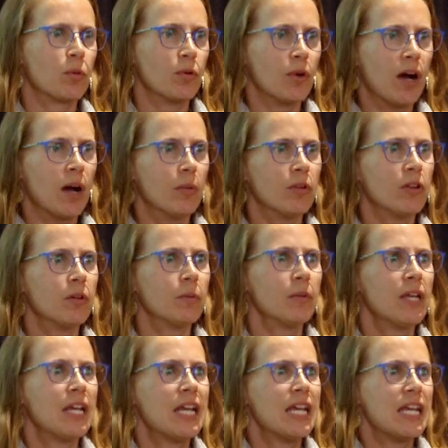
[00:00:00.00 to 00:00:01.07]
problem
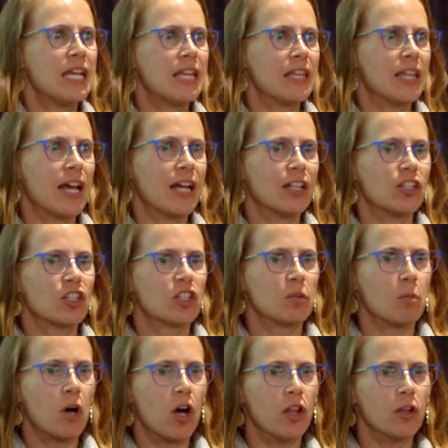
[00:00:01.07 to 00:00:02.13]
in that
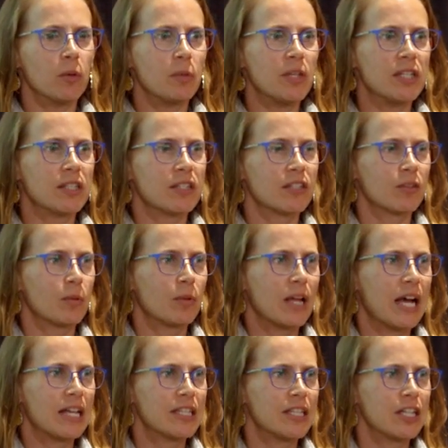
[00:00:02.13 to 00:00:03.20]
smaller pieces of
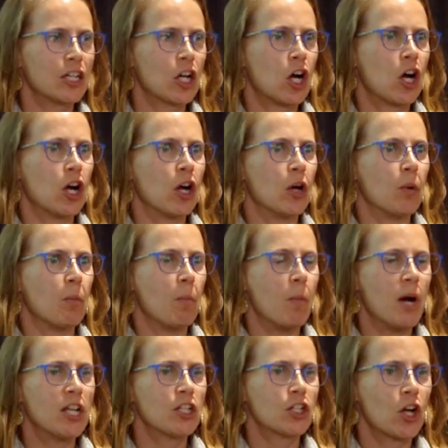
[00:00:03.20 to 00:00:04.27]
plastic are much